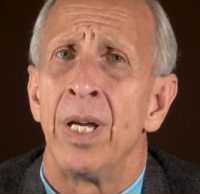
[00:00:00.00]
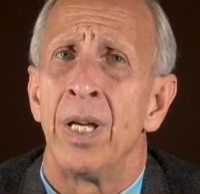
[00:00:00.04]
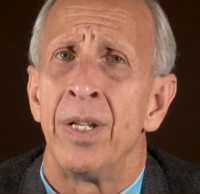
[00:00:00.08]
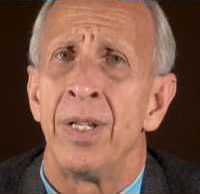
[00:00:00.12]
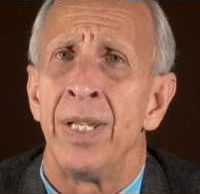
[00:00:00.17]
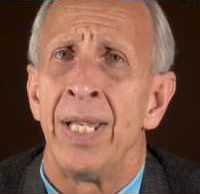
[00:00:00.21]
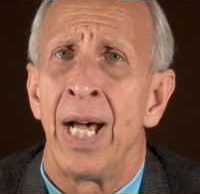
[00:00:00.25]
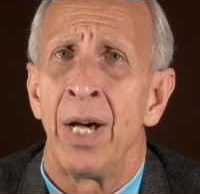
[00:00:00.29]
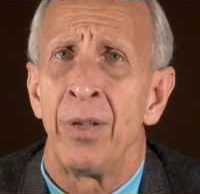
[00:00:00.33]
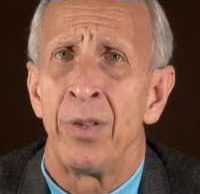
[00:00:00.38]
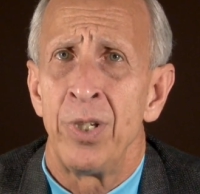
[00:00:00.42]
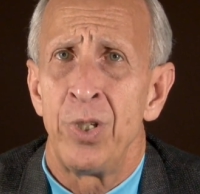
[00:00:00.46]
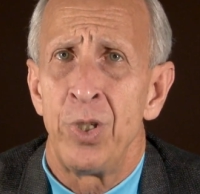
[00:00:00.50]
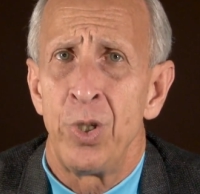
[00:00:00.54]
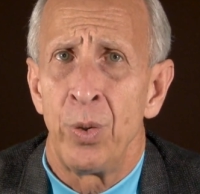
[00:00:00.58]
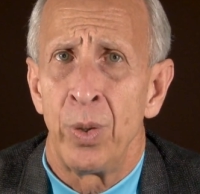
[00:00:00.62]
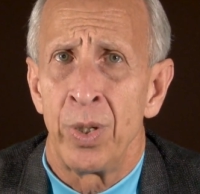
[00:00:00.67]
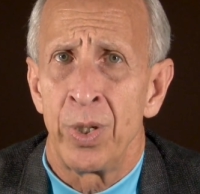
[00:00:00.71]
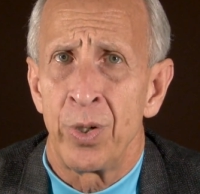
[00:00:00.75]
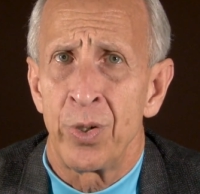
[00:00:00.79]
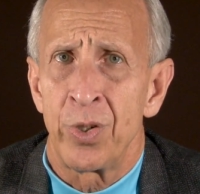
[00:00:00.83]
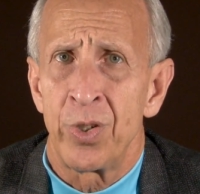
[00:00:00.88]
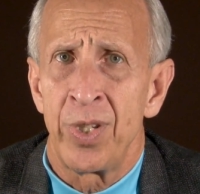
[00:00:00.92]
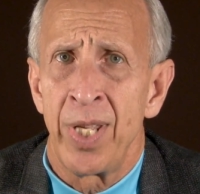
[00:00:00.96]
Now that you
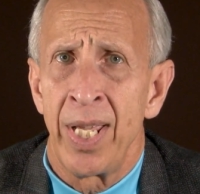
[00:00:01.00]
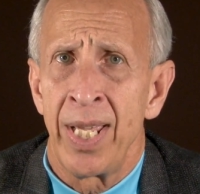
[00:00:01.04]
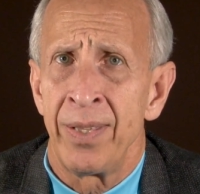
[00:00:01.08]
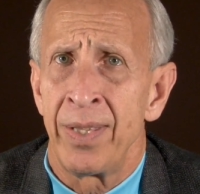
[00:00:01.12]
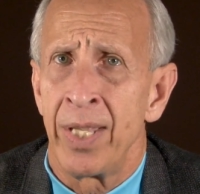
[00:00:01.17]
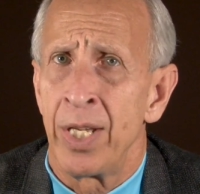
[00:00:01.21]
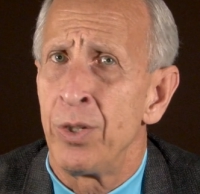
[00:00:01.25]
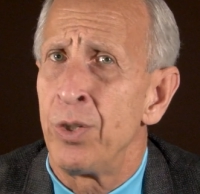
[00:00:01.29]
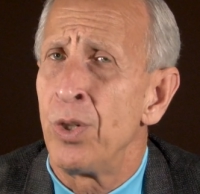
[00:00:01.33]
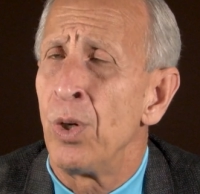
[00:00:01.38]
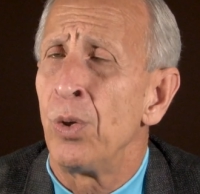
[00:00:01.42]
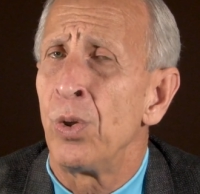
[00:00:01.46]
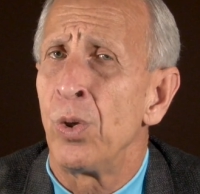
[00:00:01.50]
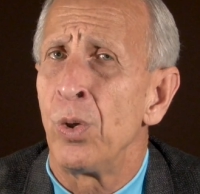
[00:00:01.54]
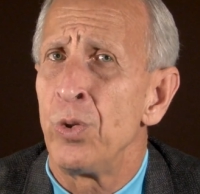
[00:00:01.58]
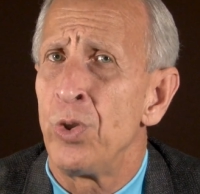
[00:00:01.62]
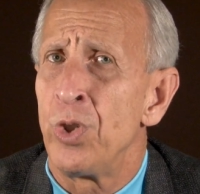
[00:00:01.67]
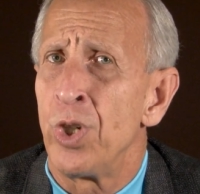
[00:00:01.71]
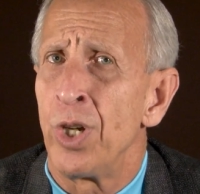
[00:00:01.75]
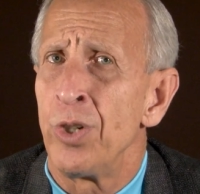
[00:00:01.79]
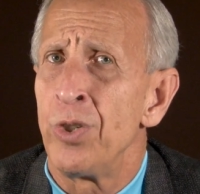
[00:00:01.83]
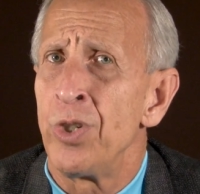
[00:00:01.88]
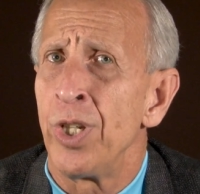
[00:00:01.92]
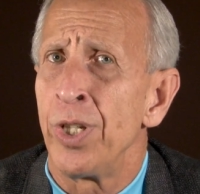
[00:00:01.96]
understand that, don't go
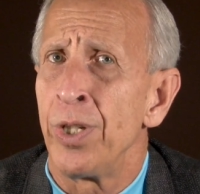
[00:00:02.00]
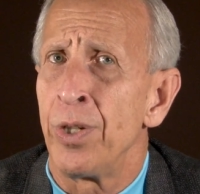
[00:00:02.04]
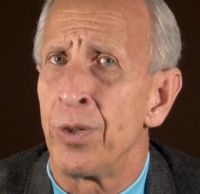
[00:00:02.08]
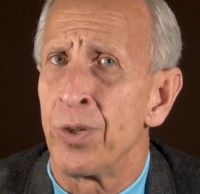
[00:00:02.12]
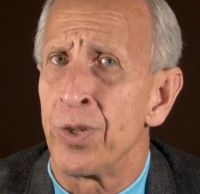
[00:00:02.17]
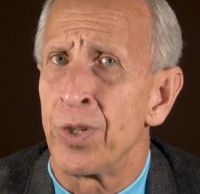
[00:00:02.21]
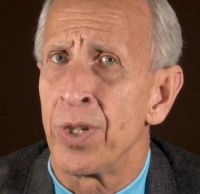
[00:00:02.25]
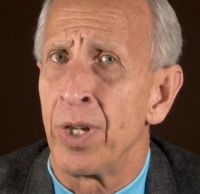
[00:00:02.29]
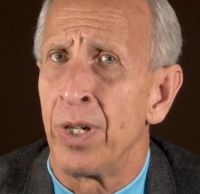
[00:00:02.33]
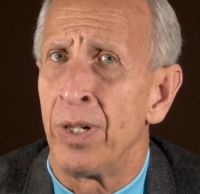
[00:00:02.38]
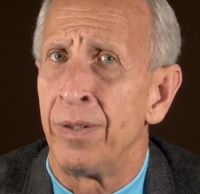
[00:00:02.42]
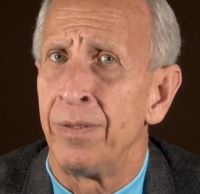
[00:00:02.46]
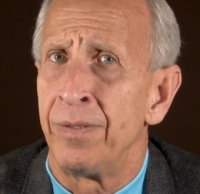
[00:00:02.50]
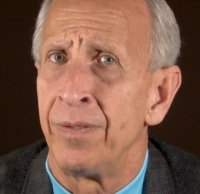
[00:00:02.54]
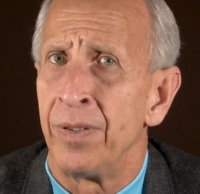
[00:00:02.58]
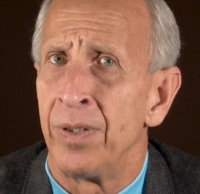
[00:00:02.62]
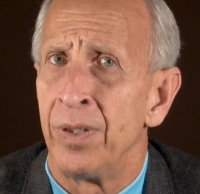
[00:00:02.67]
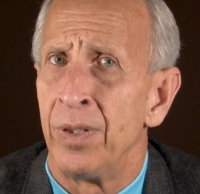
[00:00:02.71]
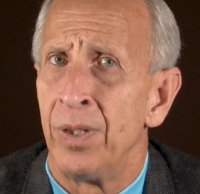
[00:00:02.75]
judging yourself.